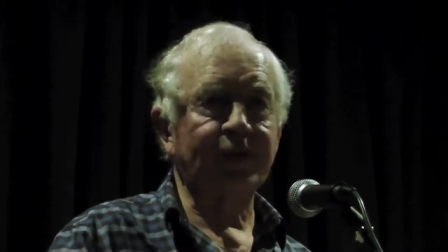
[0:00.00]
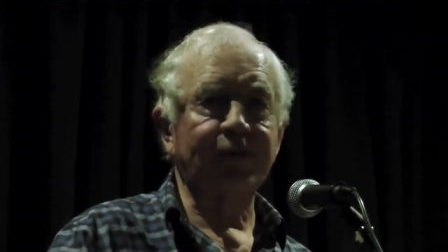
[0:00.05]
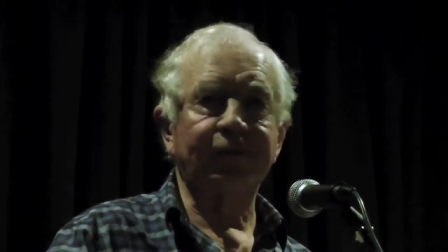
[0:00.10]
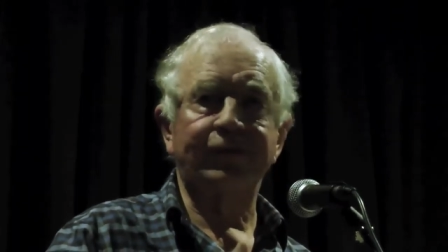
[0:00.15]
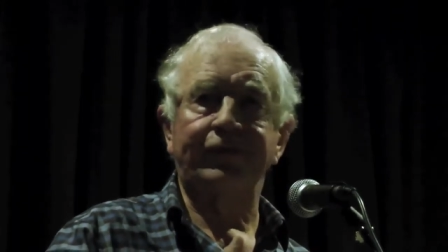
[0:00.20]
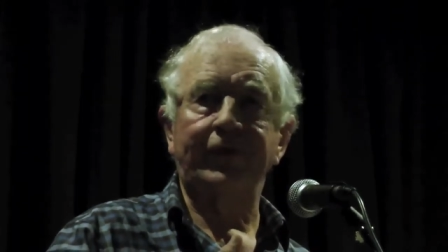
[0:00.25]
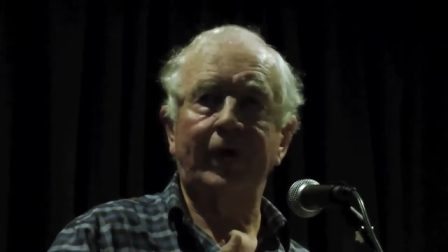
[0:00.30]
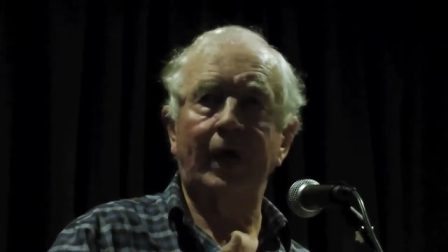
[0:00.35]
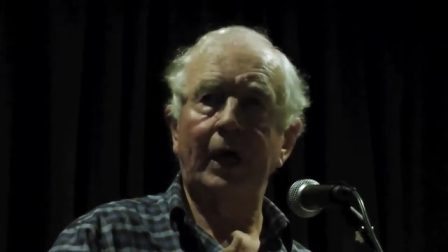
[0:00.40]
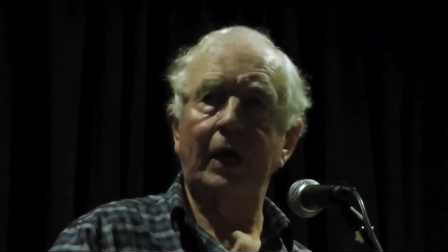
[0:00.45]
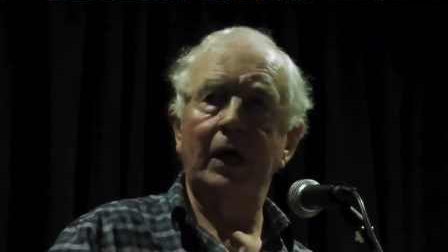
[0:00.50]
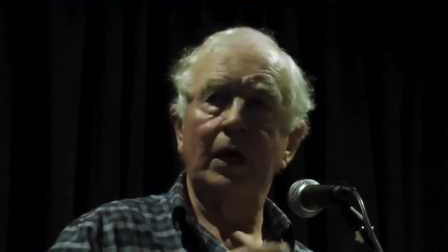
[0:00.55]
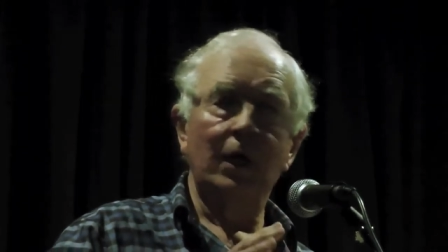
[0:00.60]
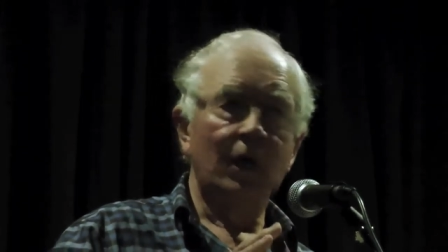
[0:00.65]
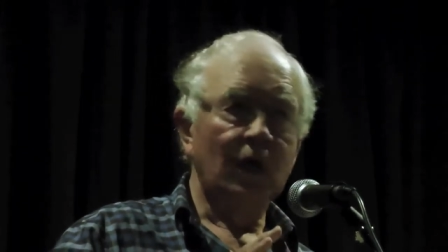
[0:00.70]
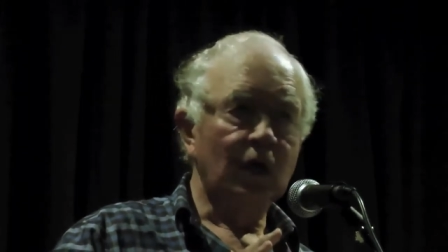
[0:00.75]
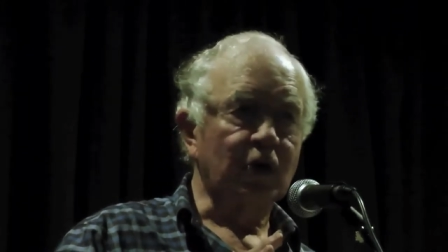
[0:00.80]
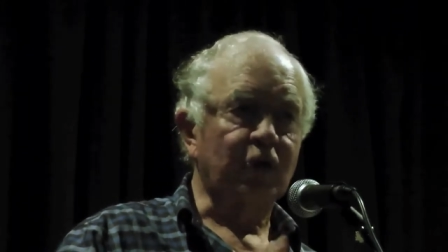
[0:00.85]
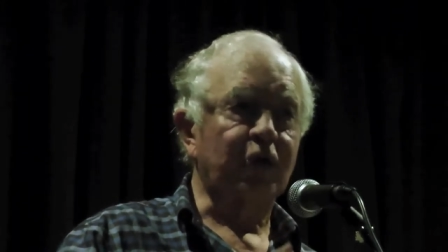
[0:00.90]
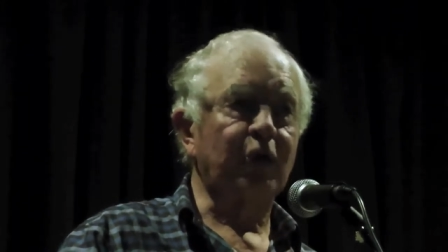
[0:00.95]
of uh,
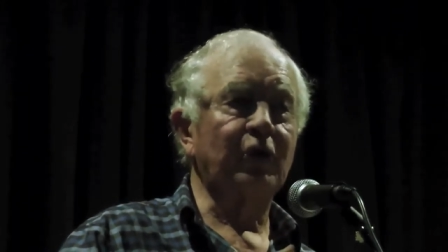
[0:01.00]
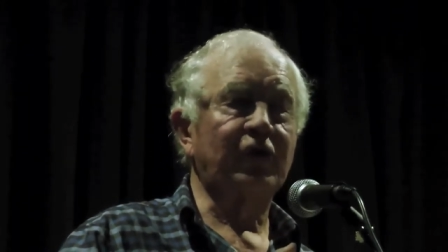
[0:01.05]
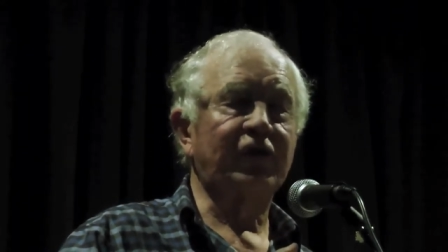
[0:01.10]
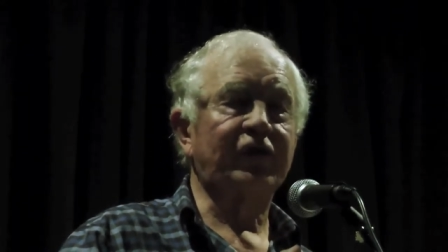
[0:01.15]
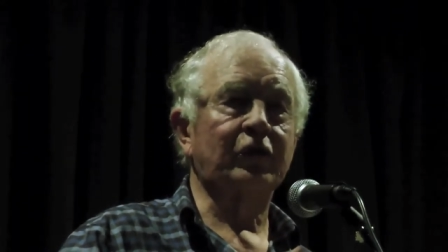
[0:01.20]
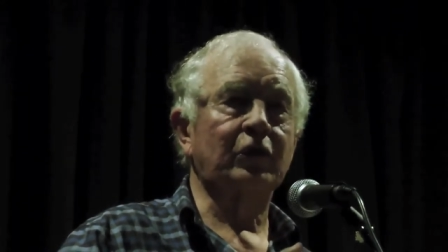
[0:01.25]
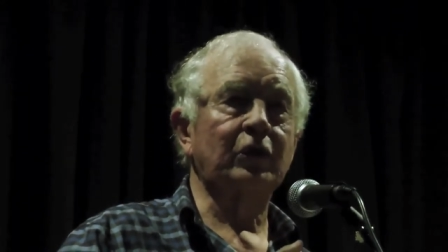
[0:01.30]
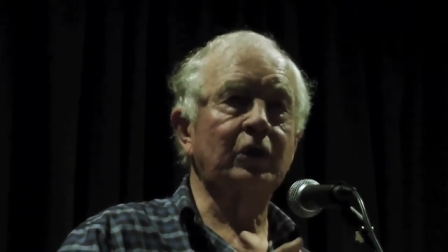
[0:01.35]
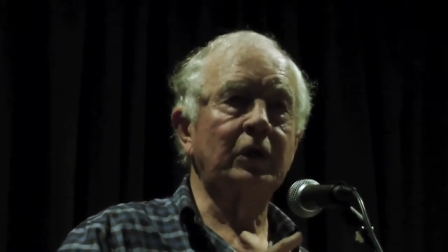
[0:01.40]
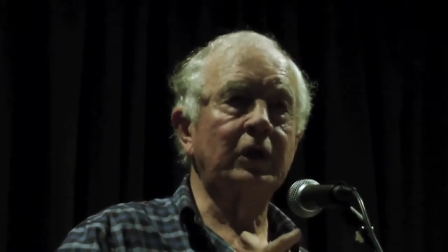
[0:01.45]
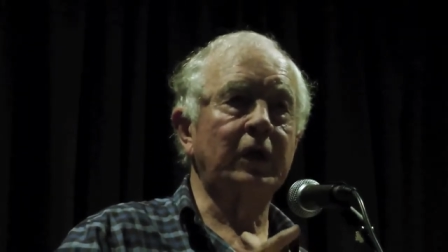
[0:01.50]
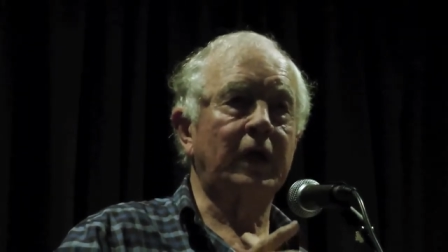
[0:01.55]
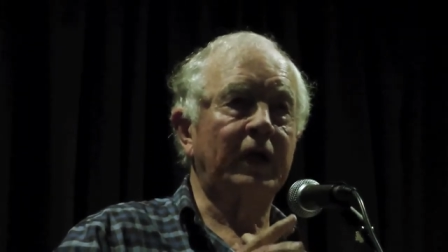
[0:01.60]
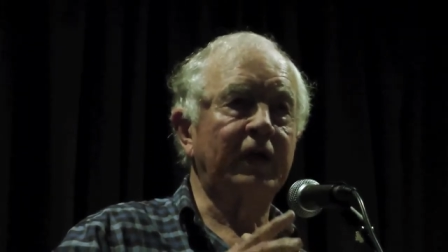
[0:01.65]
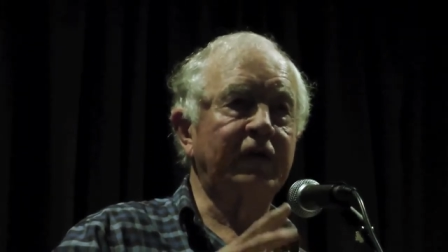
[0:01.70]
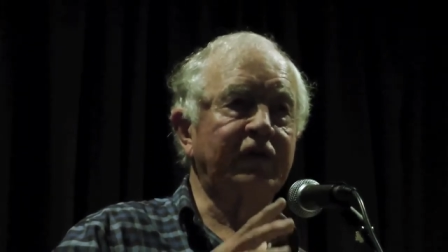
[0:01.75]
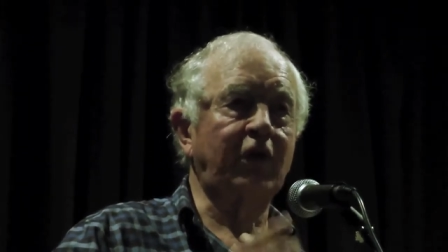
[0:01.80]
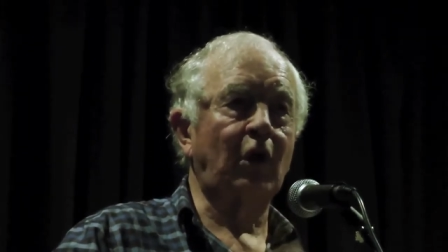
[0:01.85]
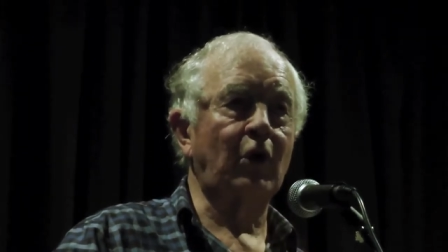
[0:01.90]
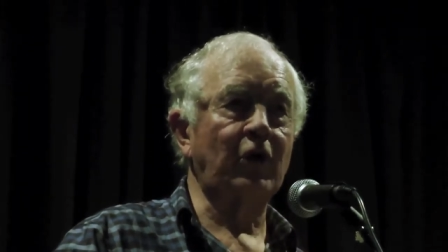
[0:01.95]
crucial
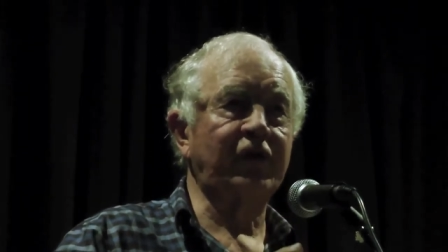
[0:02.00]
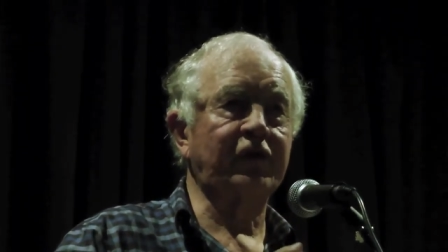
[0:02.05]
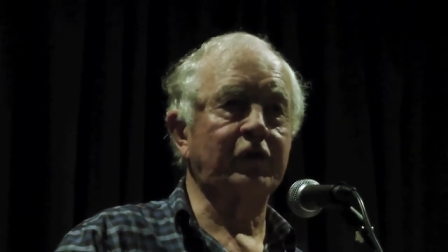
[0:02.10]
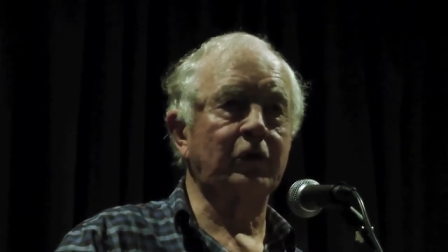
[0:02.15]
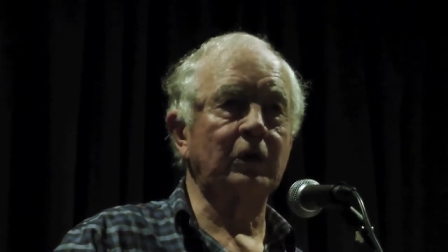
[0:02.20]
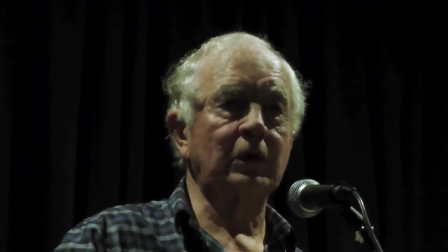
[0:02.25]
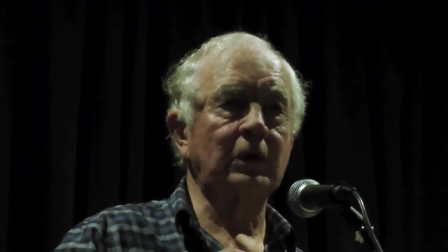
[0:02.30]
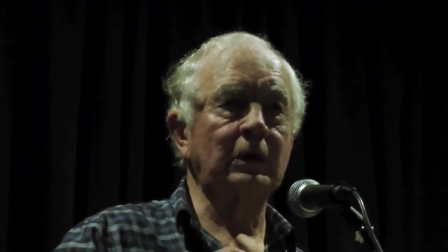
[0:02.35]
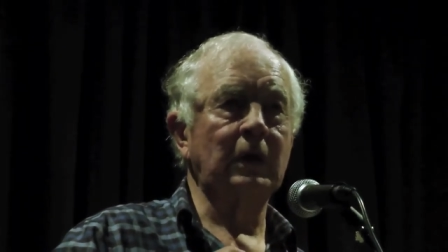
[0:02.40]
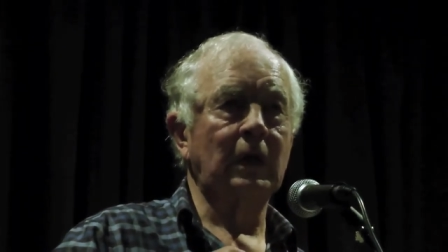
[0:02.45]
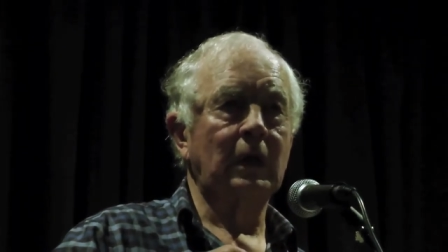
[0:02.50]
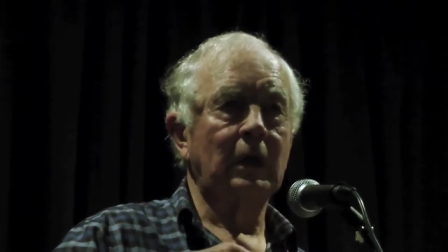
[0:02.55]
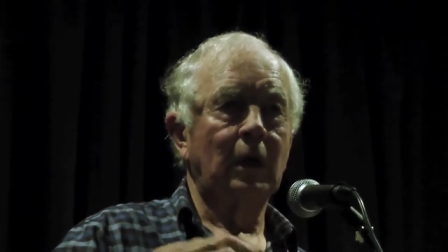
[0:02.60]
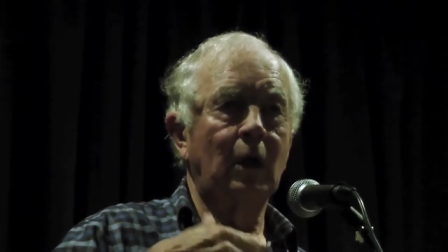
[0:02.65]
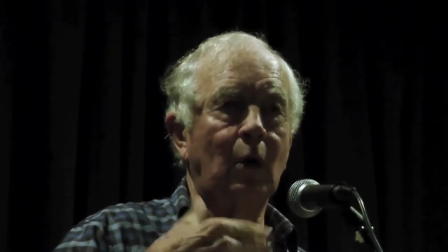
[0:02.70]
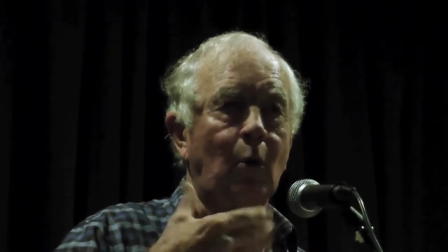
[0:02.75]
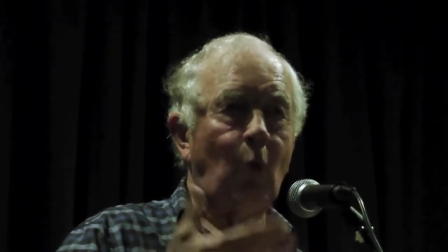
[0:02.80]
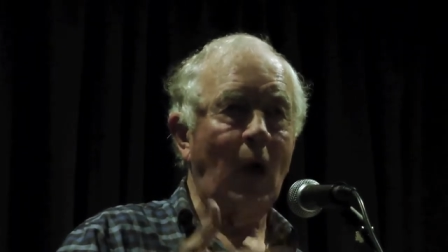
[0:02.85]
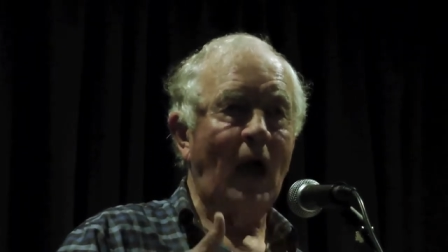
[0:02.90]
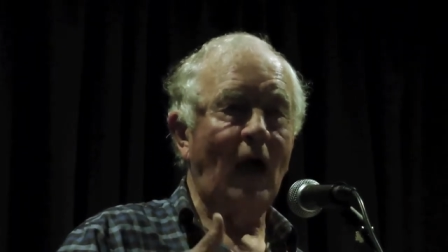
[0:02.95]
uh, social
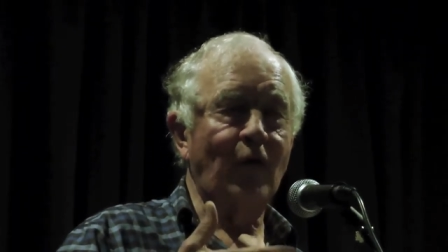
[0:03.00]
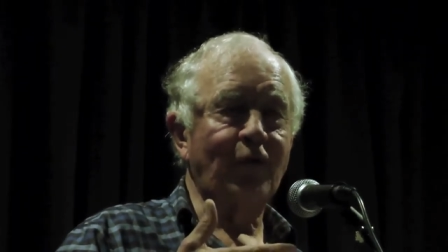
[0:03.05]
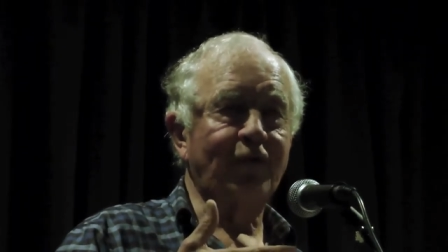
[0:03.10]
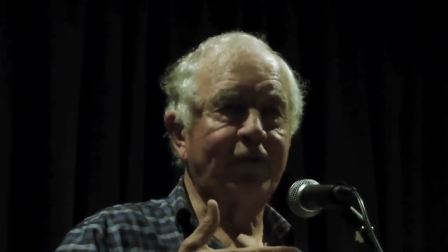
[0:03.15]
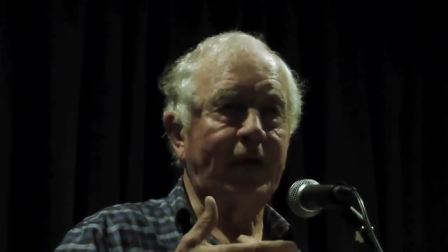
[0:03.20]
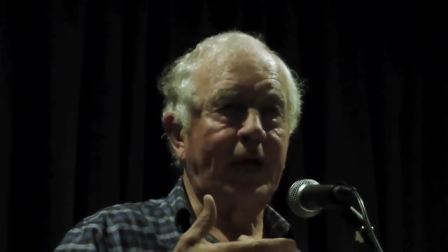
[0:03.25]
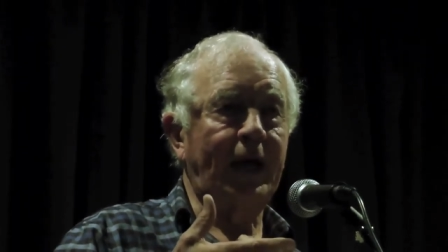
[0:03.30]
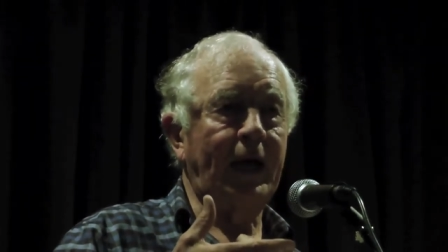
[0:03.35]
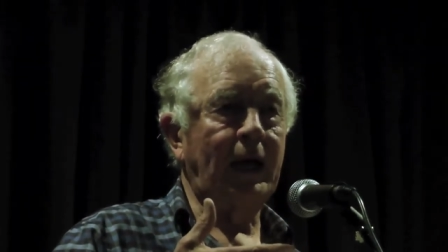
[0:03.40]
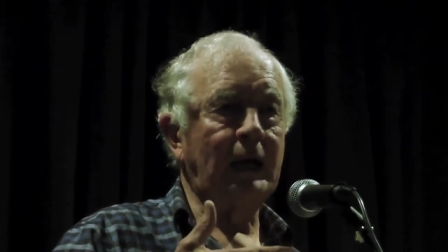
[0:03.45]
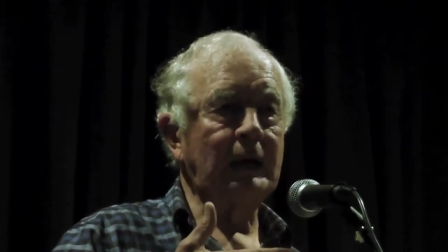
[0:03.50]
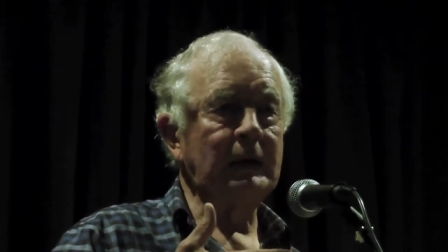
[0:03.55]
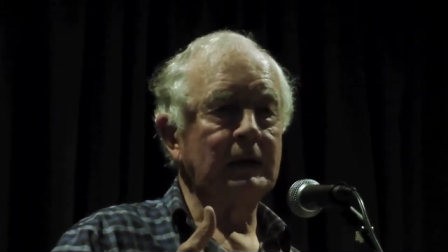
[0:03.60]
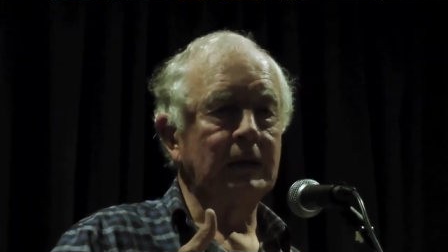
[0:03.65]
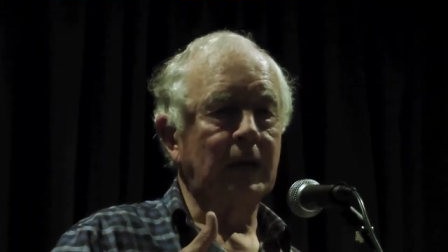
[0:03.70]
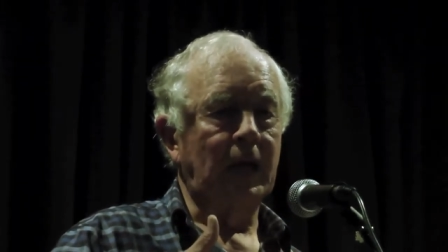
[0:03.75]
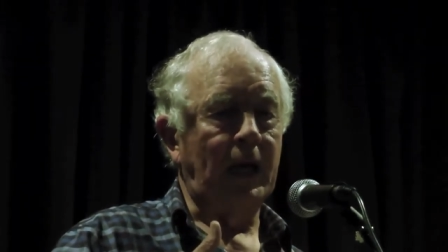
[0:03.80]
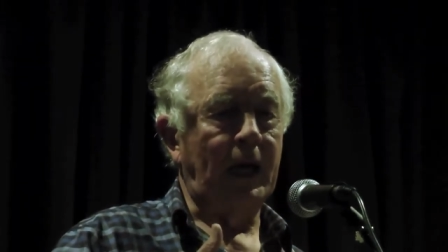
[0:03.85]
welfare,